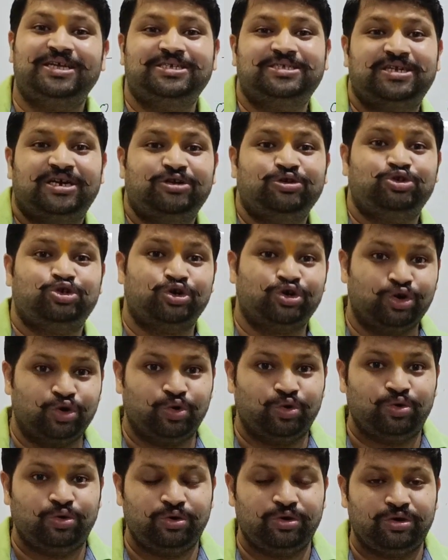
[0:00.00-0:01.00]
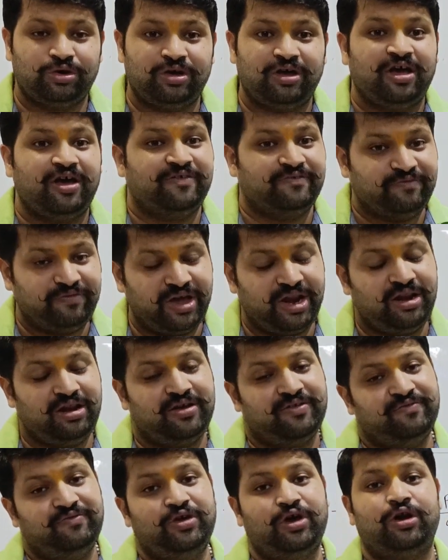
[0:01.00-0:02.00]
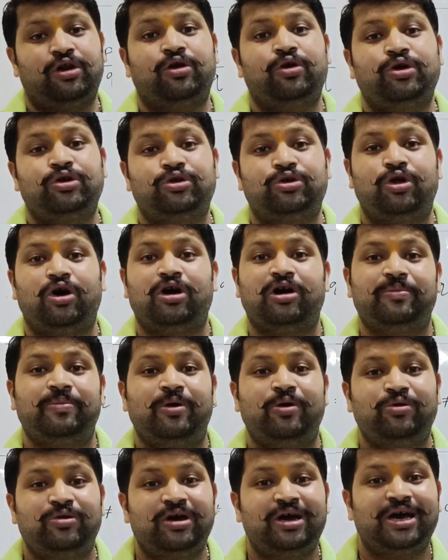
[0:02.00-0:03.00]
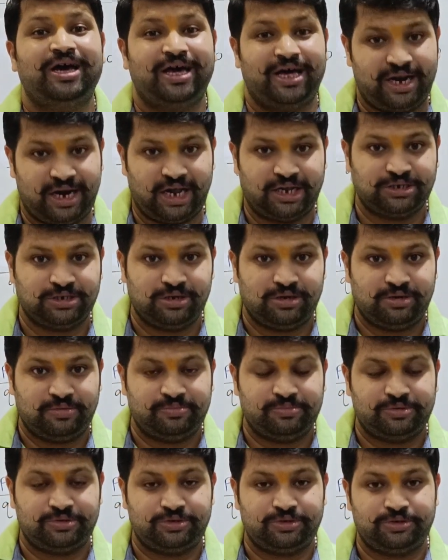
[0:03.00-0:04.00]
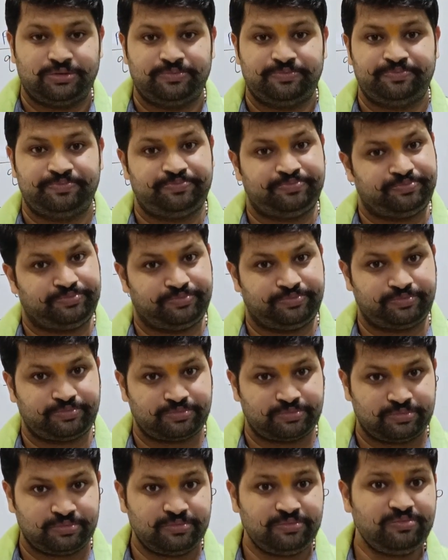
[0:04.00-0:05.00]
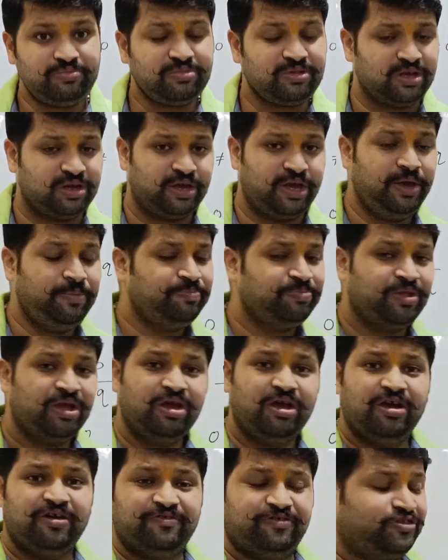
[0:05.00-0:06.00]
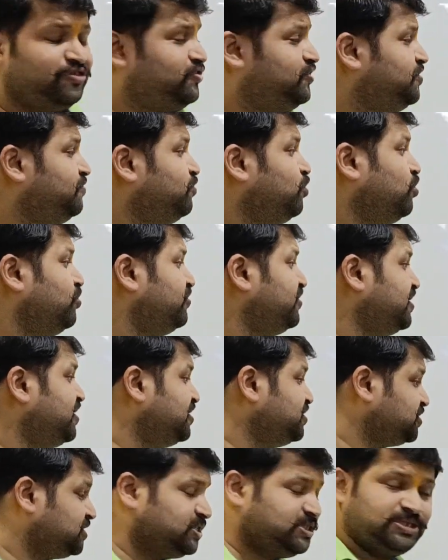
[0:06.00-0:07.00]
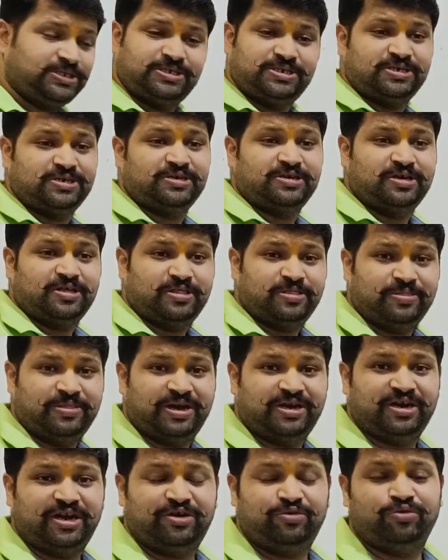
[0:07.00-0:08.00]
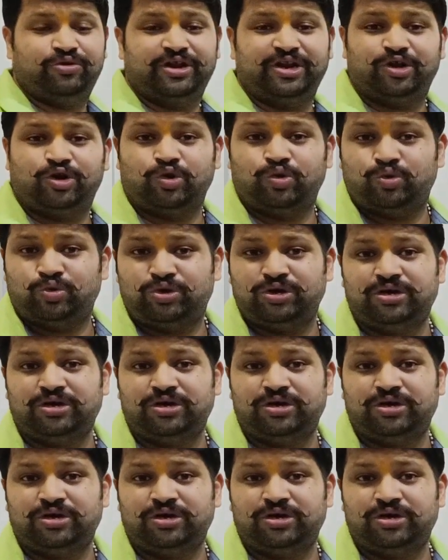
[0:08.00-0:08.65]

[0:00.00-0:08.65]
that you should know when we are going to talk about rational numbers. Okay, first thing we already discussed, that it would include